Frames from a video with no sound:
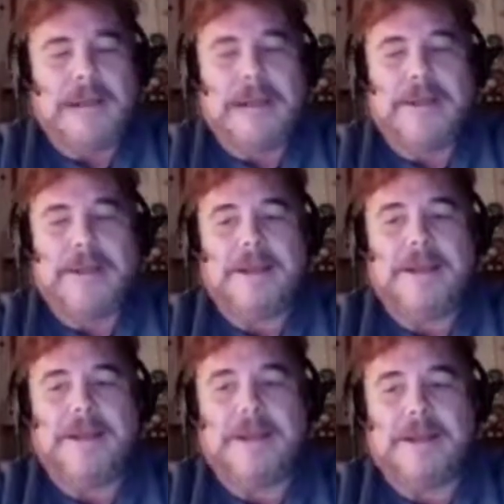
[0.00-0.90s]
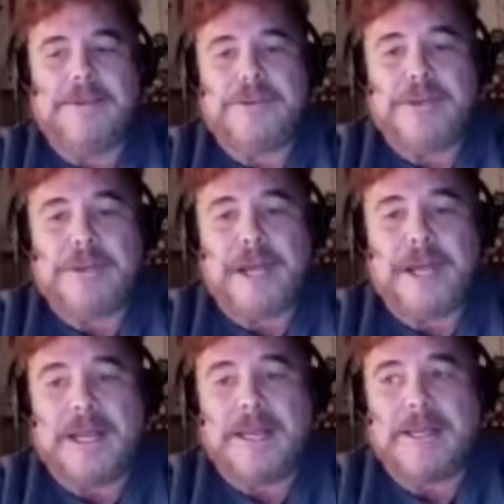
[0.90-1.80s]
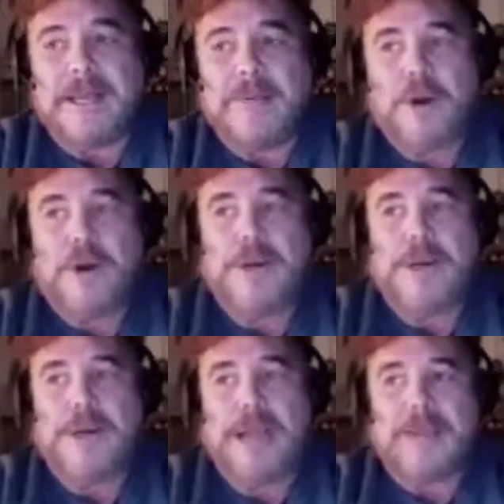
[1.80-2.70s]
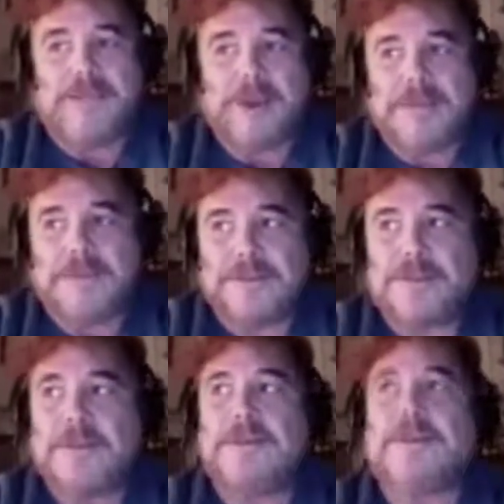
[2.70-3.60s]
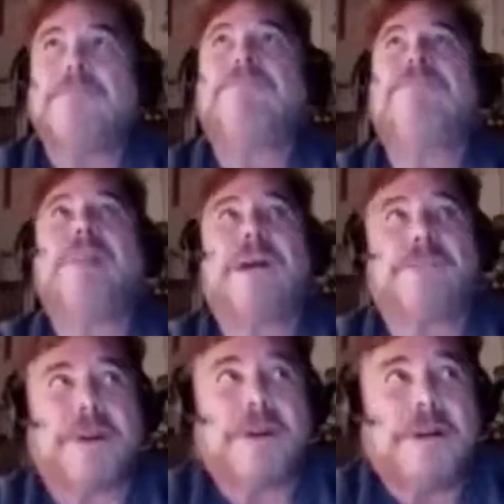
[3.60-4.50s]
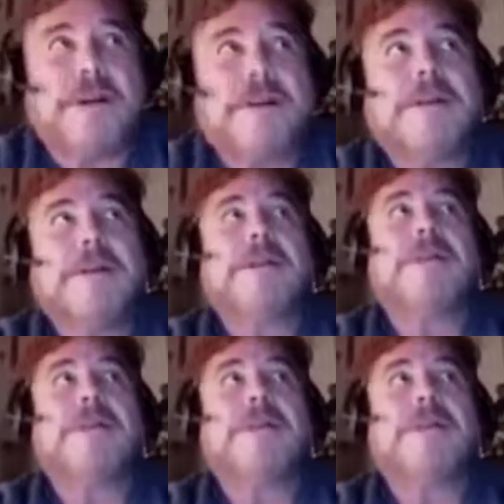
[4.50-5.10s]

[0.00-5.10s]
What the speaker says: and Gemini and Mercury astronauts when I was younger.